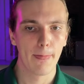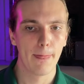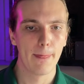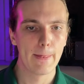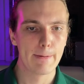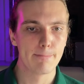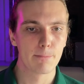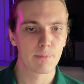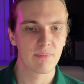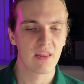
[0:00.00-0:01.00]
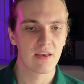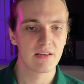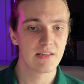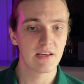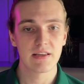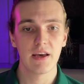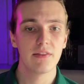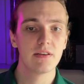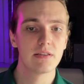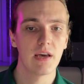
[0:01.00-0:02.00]
he says,
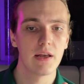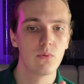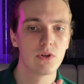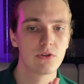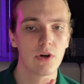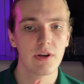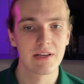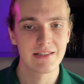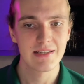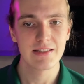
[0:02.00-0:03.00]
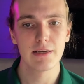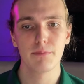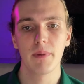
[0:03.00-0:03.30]
had these headwinds not existed,